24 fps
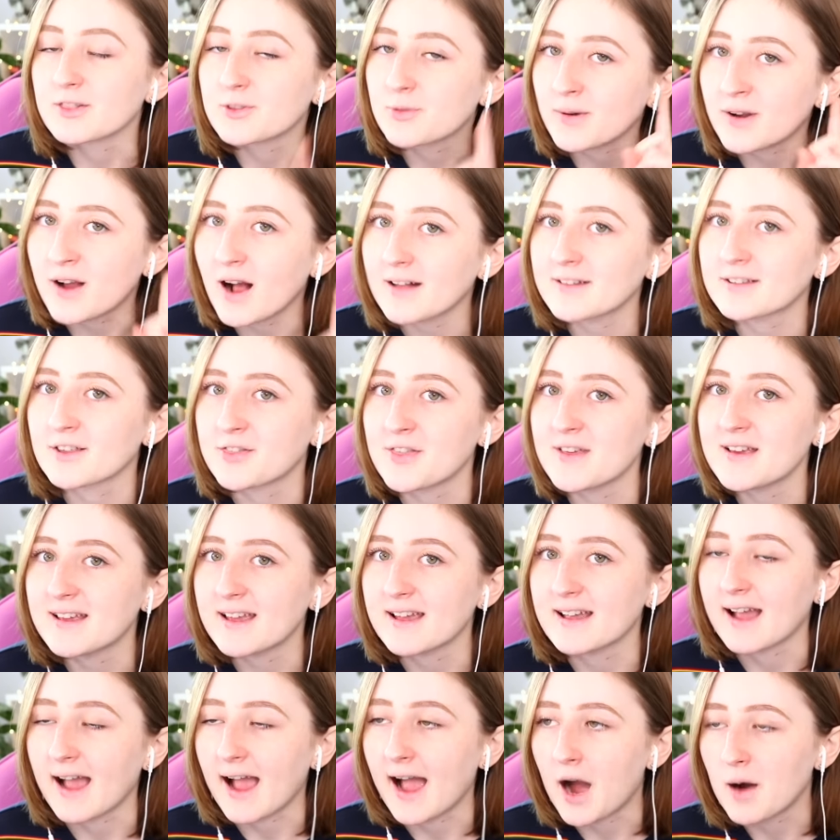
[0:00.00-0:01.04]
And so I got to
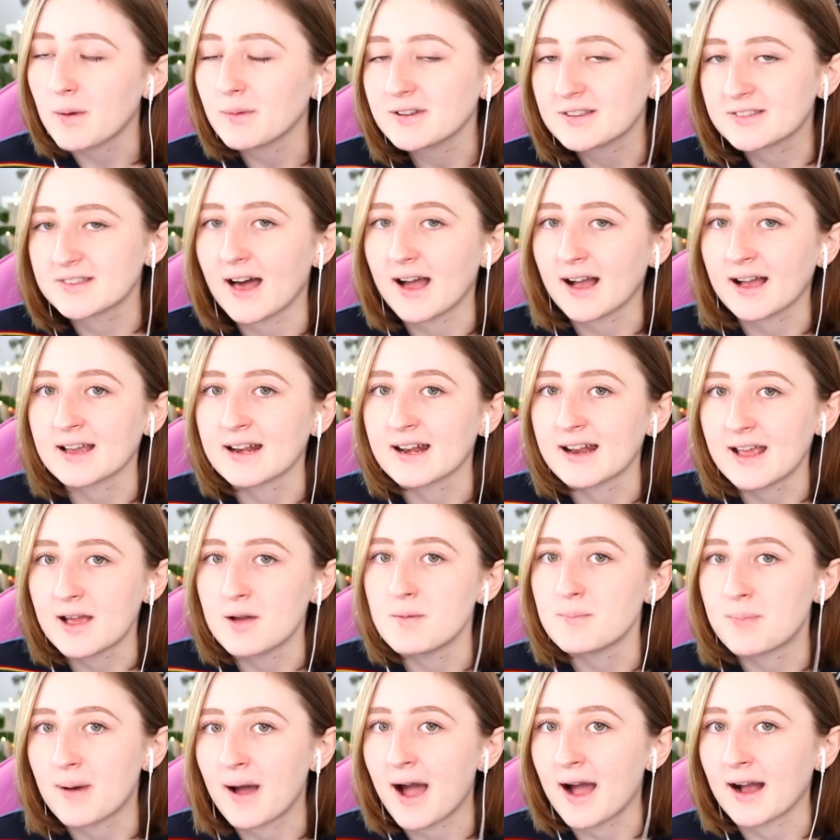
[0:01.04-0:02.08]
thinking, how is that going
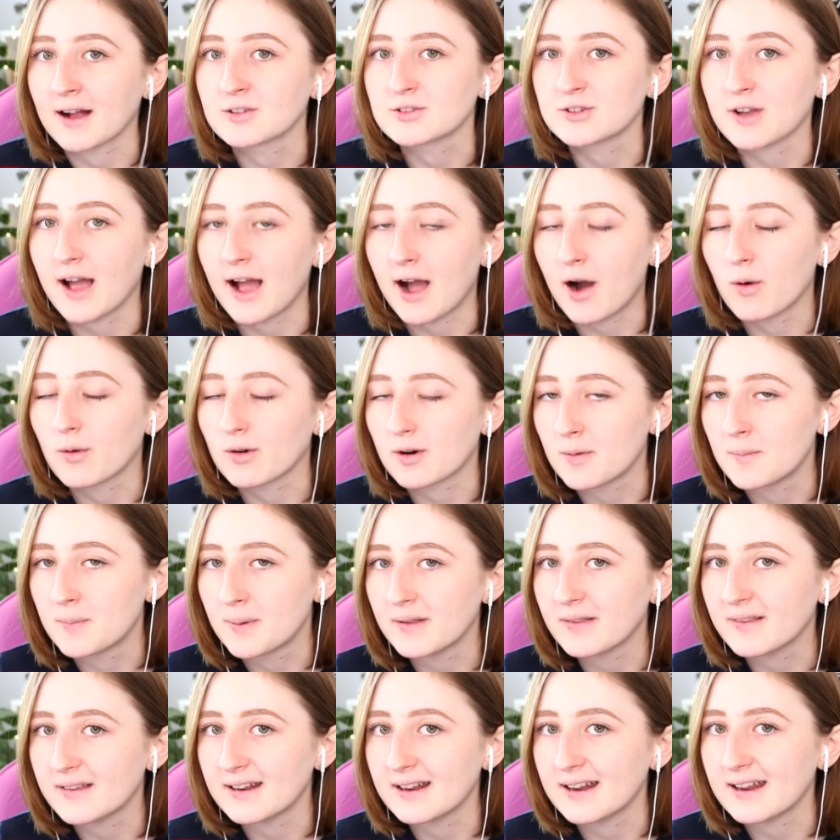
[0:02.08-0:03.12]
to impact our
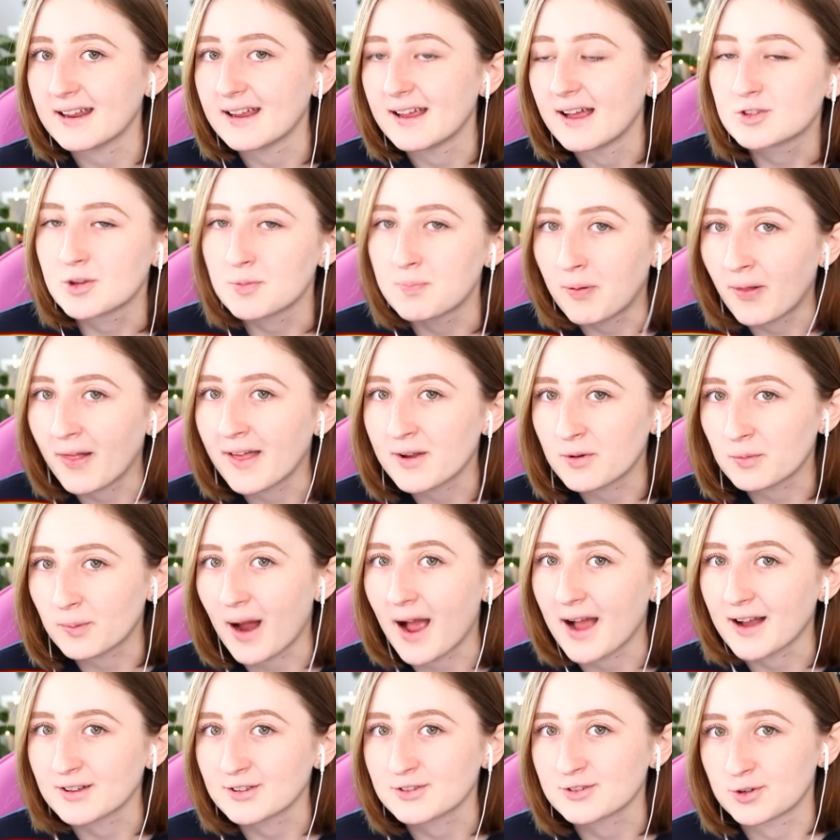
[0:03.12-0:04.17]
ability to play
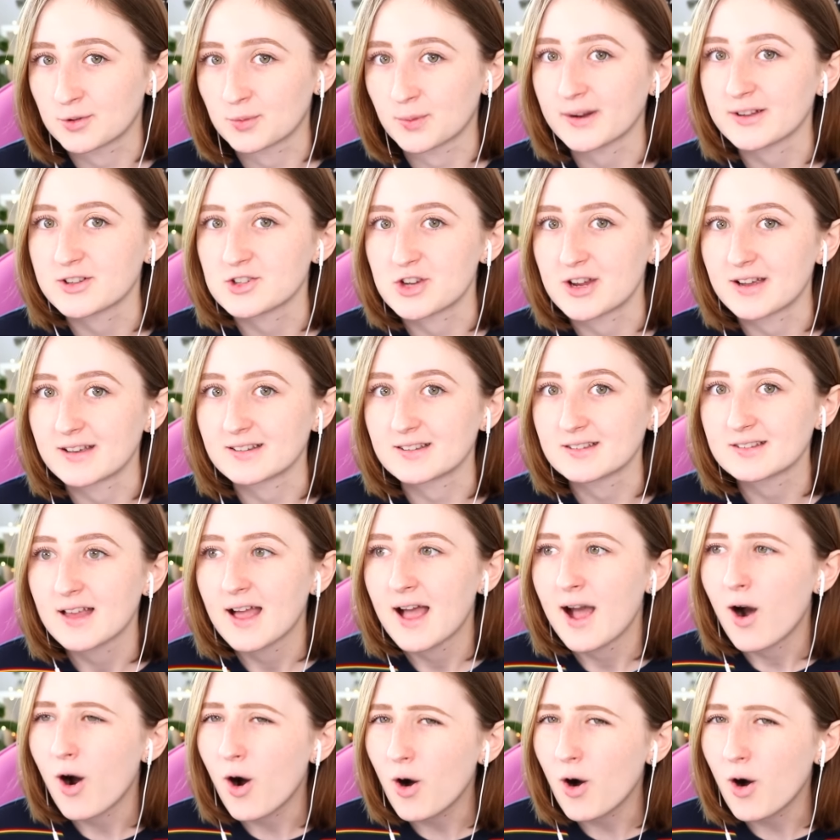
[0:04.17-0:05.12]
rags to riches?